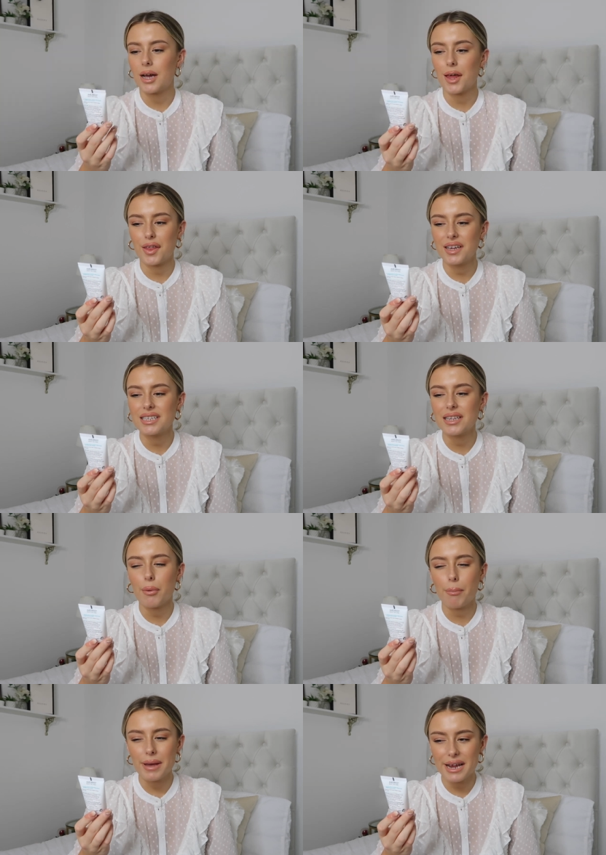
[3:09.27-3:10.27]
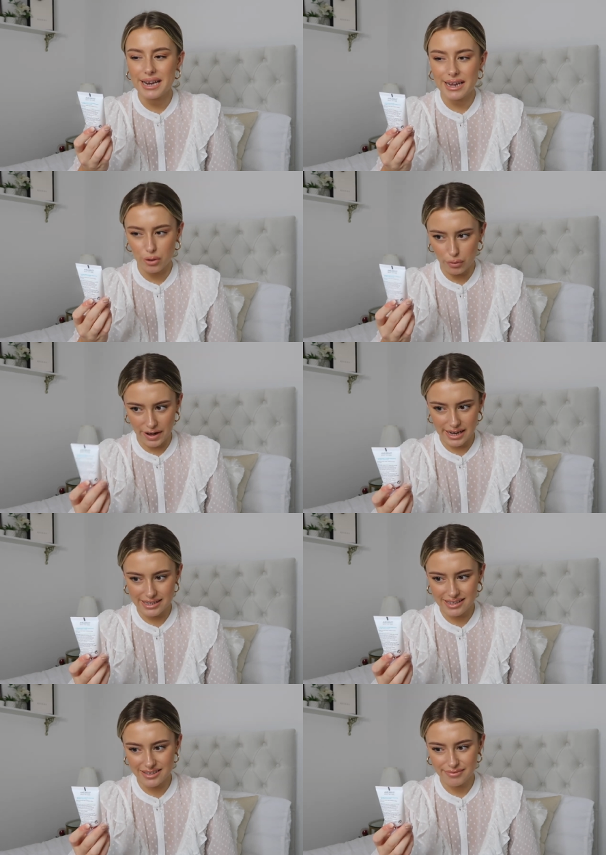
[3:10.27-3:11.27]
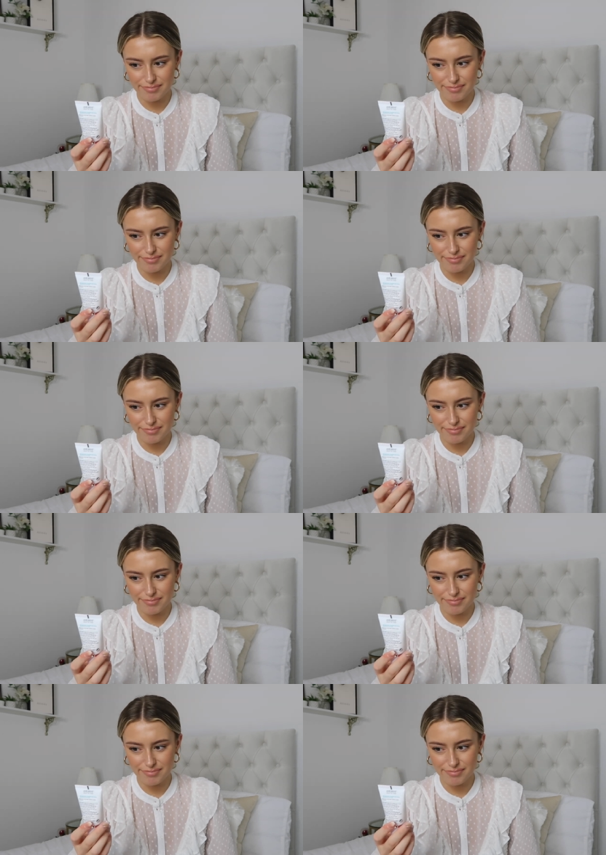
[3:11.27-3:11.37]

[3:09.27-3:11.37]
I think it's Ameliorate